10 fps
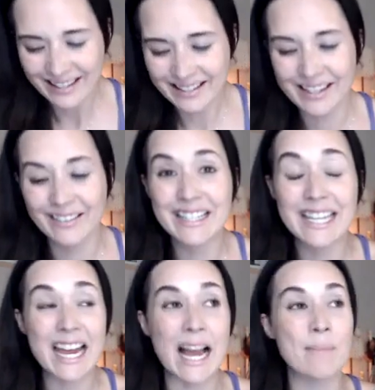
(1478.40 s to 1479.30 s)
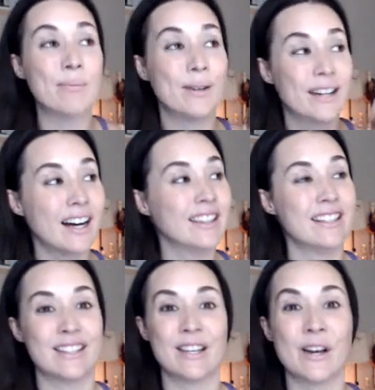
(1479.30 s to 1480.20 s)
so it's like I put on this
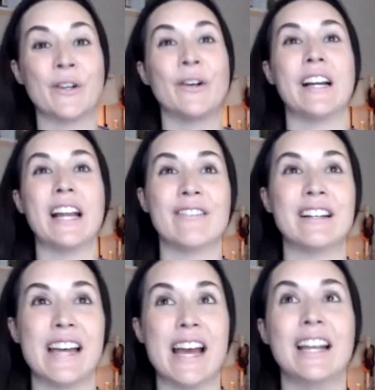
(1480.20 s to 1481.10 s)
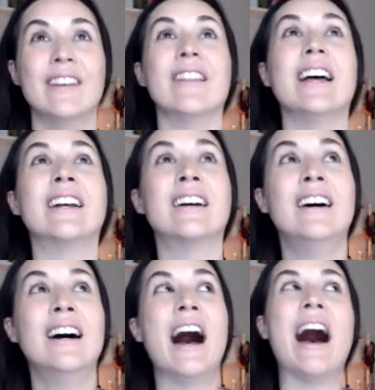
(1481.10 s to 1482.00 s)
deodorant every day and I'm like,
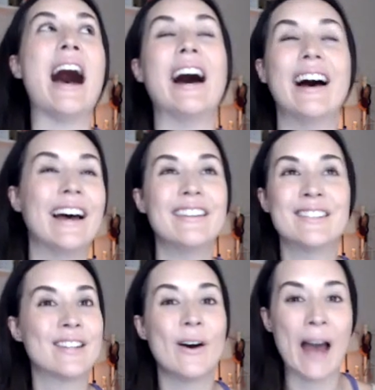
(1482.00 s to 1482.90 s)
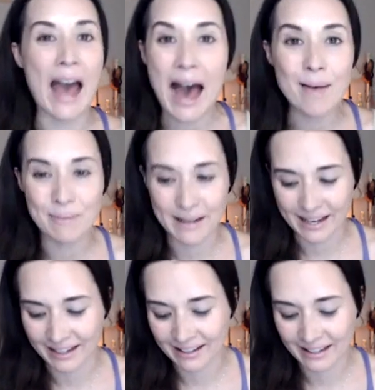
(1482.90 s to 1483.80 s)
so
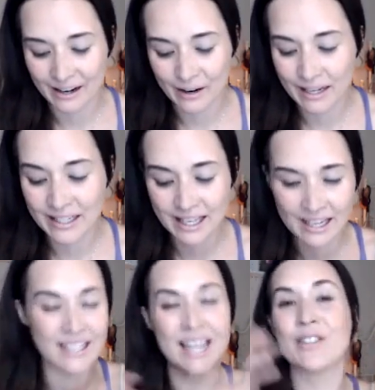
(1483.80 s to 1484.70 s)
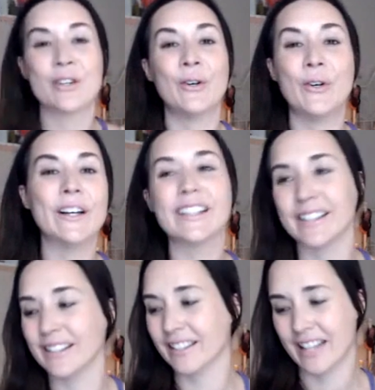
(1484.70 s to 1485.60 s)
happy. You know, it's the essential
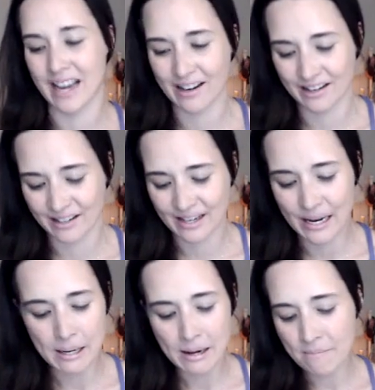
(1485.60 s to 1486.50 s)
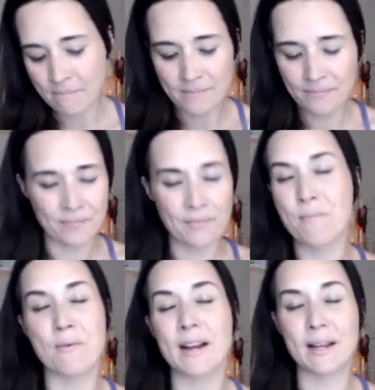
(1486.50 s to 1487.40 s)
oils, like just
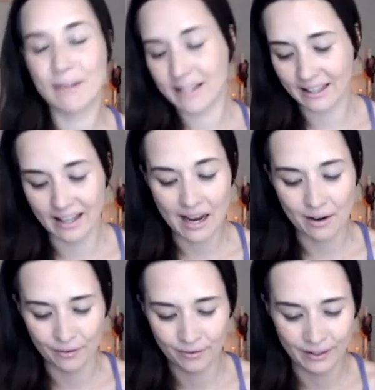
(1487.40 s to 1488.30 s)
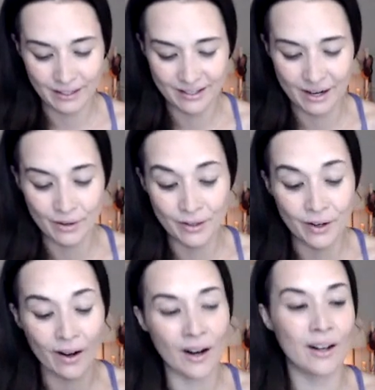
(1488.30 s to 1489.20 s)
bringing me to life. So they're
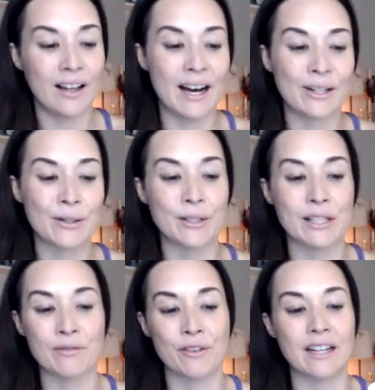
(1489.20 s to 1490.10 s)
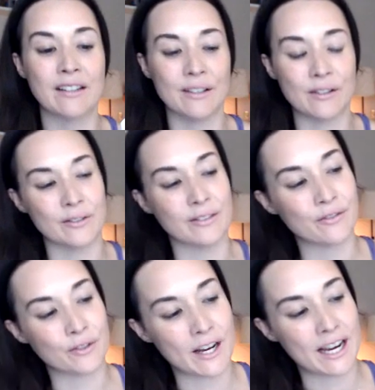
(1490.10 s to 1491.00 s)
all uh, cruelty free and gluten
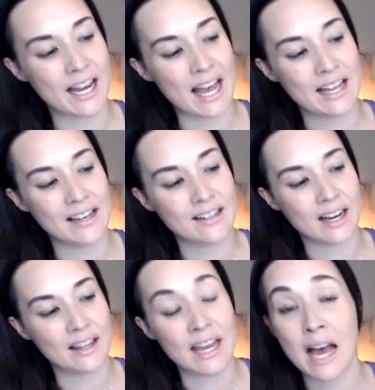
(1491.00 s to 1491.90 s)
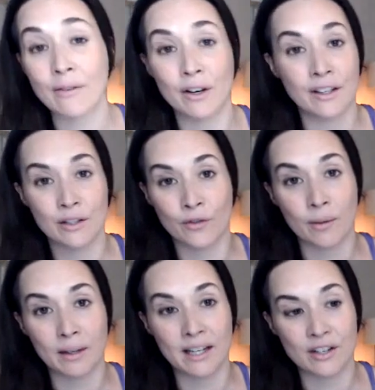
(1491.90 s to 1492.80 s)
free, and uh, they have all these
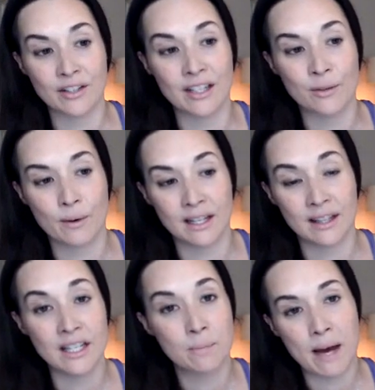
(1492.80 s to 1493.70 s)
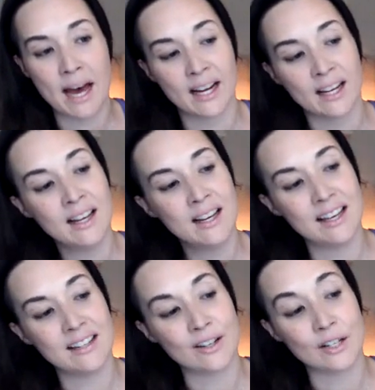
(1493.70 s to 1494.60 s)
formulations. This one in this bag
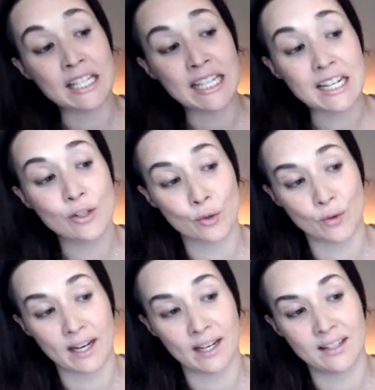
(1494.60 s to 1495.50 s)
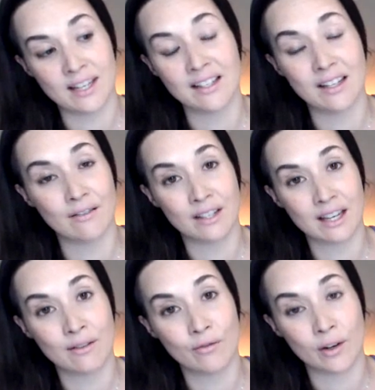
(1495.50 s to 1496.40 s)
is their tea tree sensitive
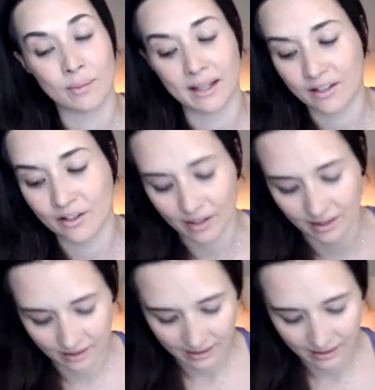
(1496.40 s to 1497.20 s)
skin formulation.